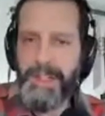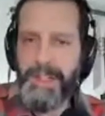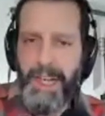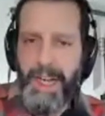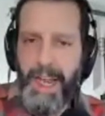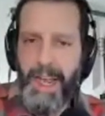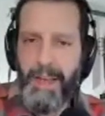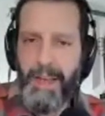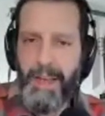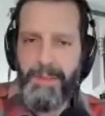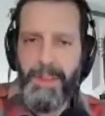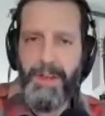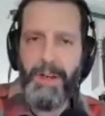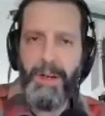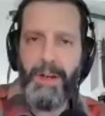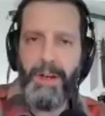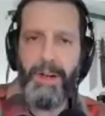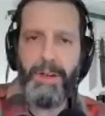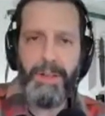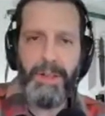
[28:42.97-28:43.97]
can have
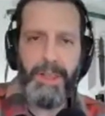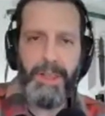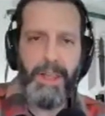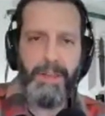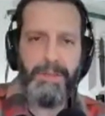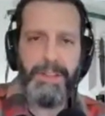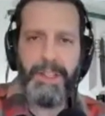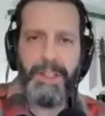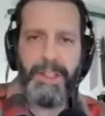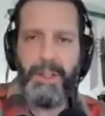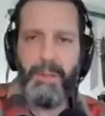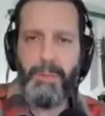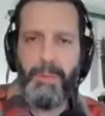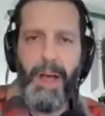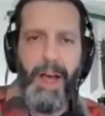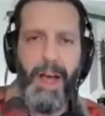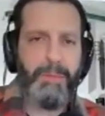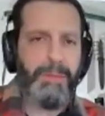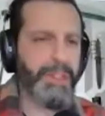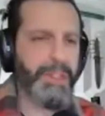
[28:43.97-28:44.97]
their left clip
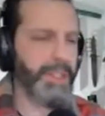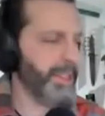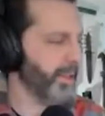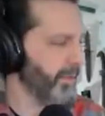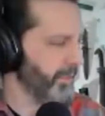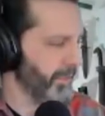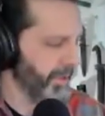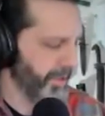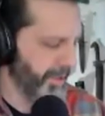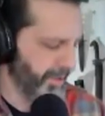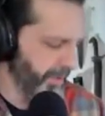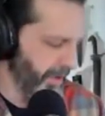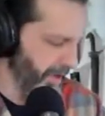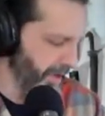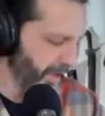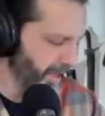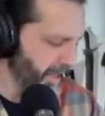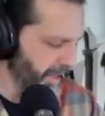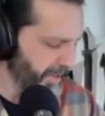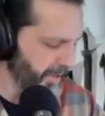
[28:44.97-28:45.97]
option, which is
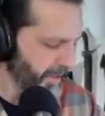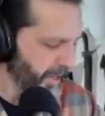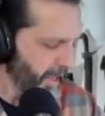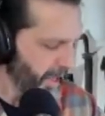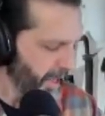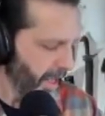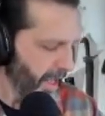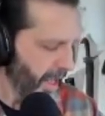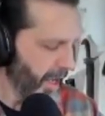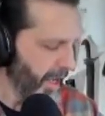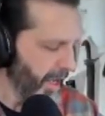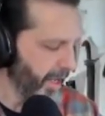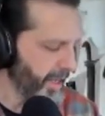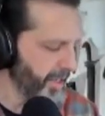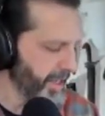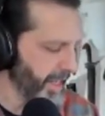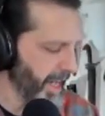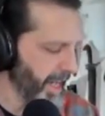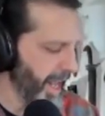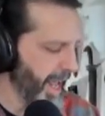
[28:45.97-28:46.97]
very nice. Uh,
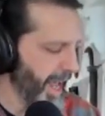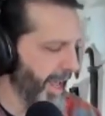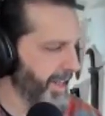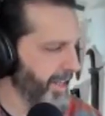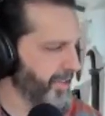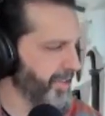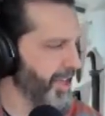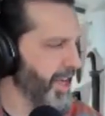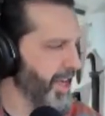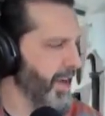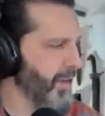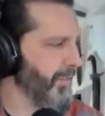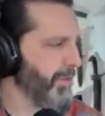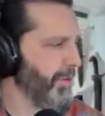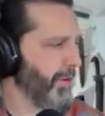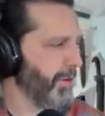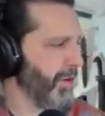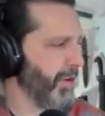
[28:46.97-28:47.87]
he's going to add a chamfer